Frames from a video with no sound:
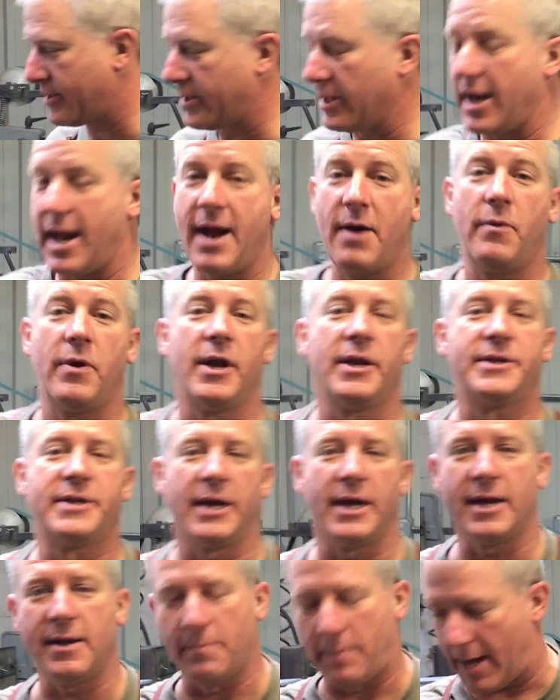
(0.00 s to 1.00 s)
today I want to
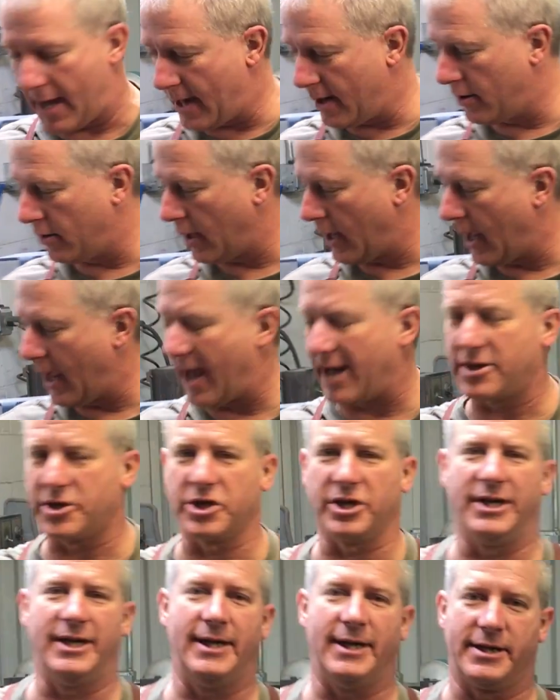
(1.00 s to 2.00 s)
tell you about,
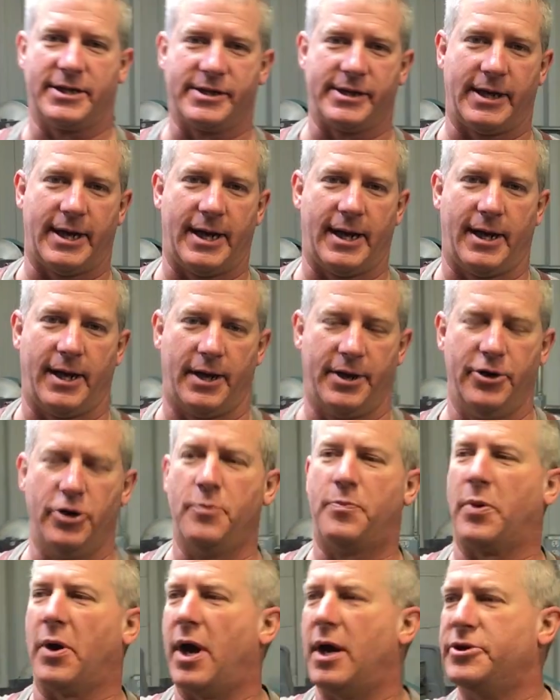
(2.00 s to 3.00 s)
actually it's a
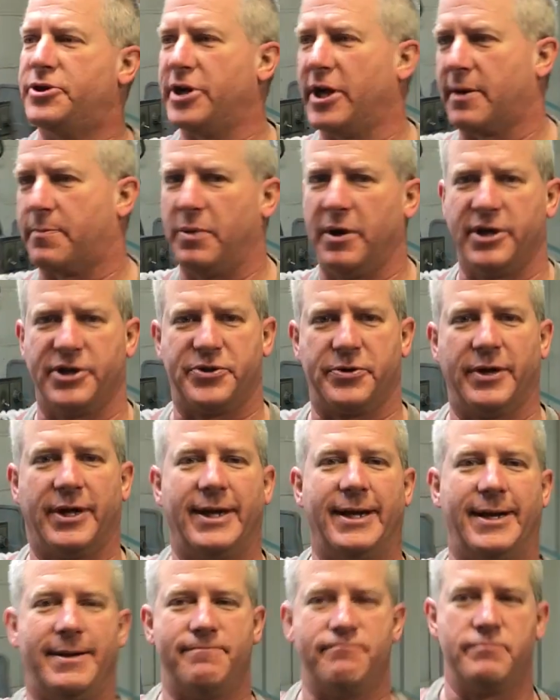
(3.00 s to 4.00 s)
new project, but it's
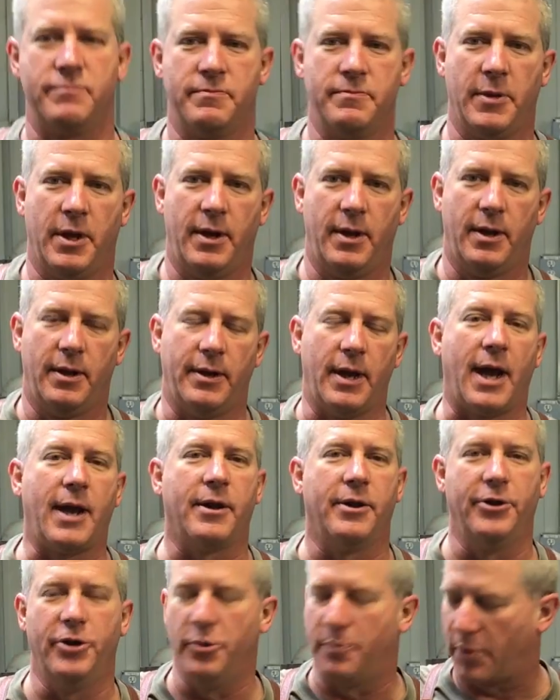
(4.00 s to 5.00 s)
really
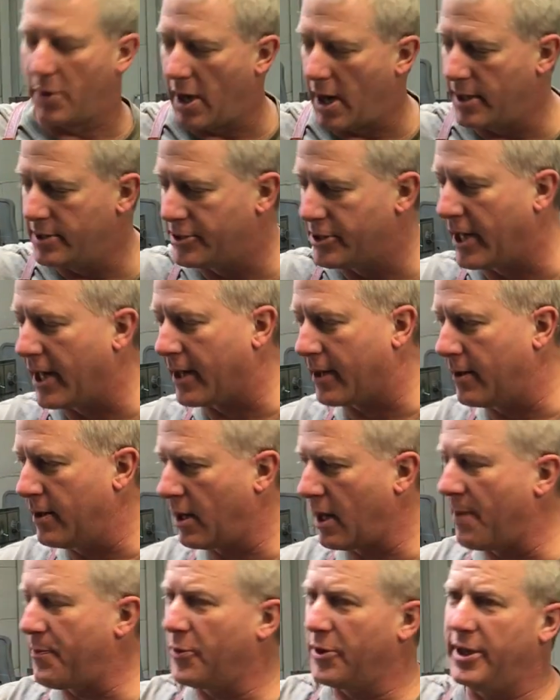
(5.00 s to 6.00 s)
not a new project.
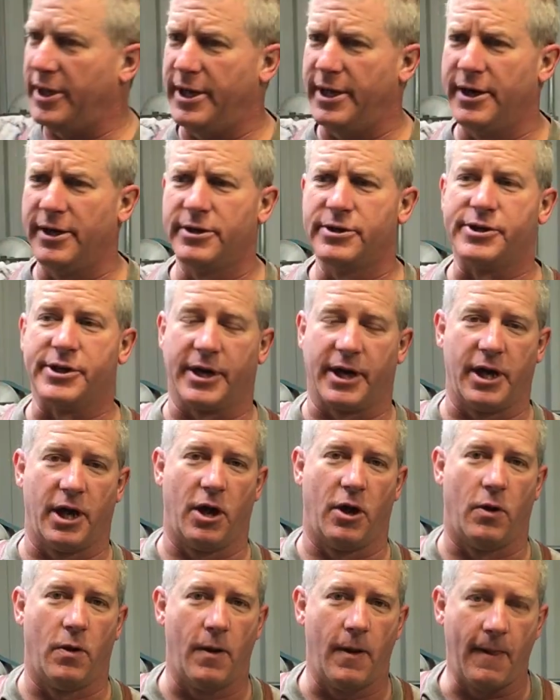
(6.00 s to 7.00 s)
A couple of years
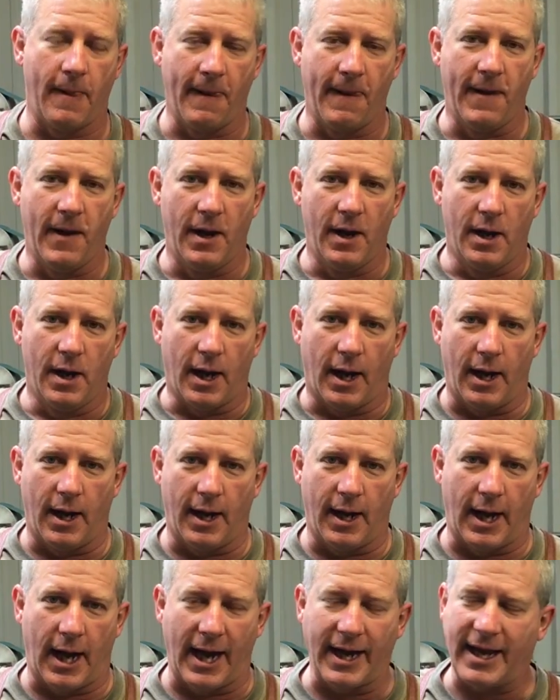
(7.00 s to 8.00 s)
ago,
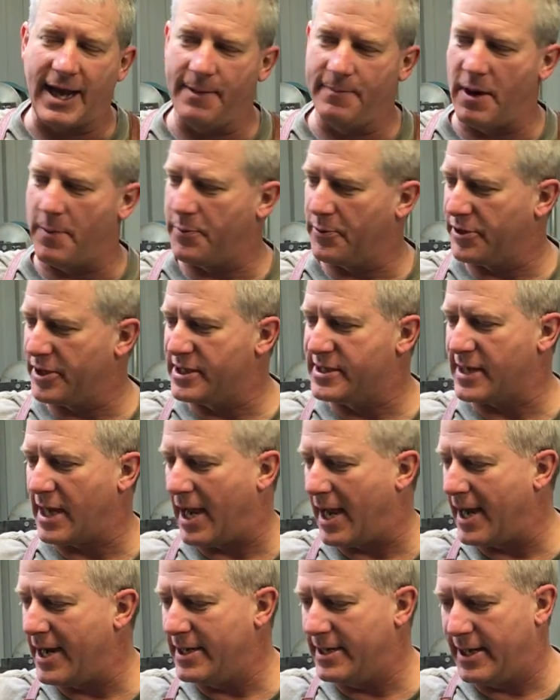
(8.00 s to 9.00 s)
I came up with this
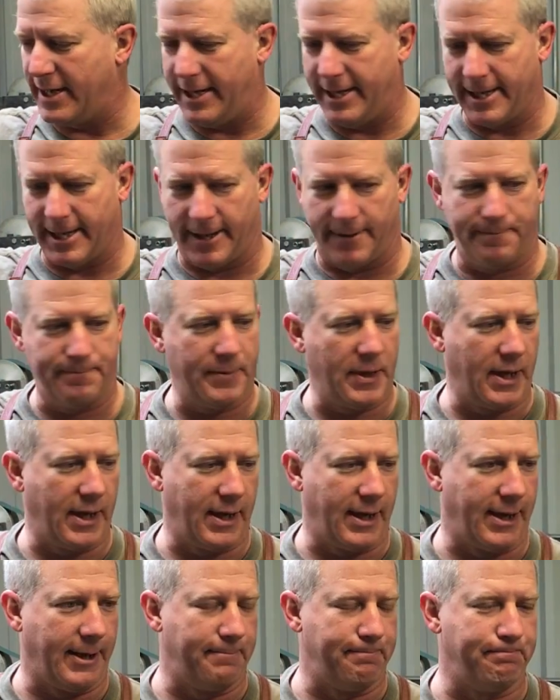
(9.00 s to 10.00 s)
idea
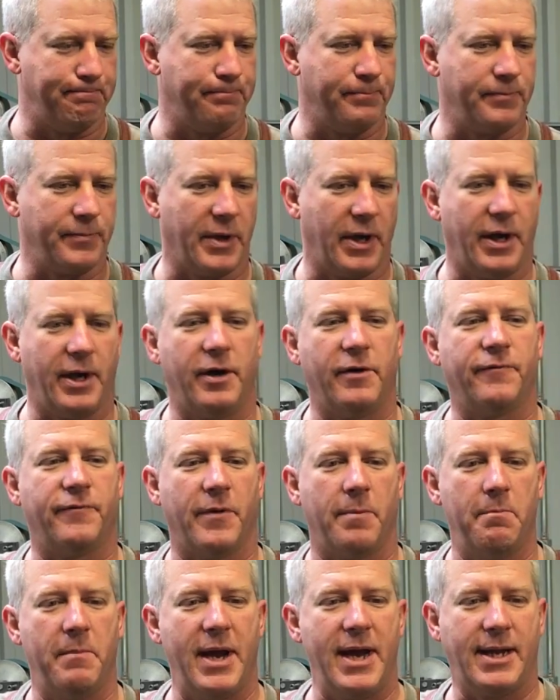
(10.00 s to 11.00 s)
of
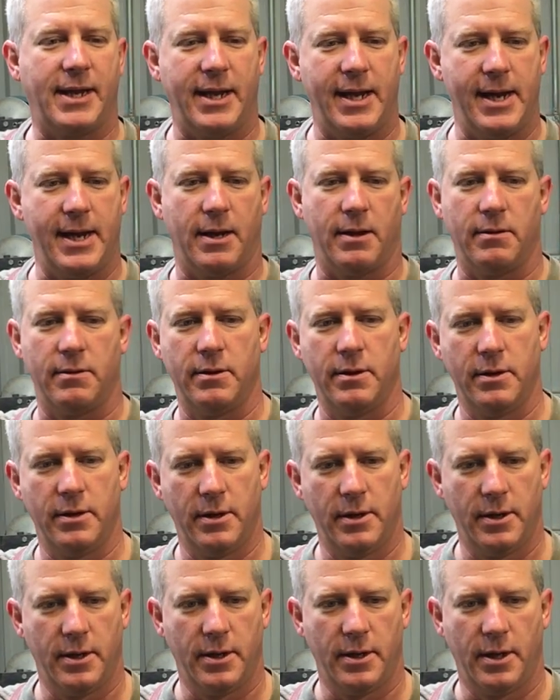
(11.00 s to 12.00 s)
making
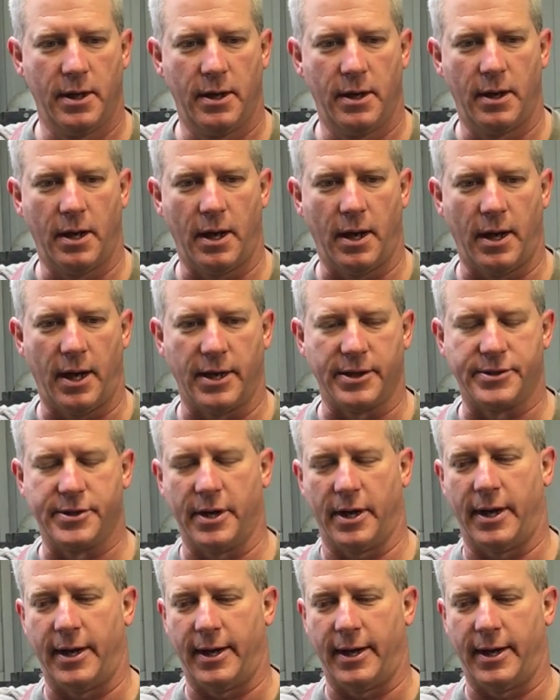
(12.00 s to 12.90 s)
a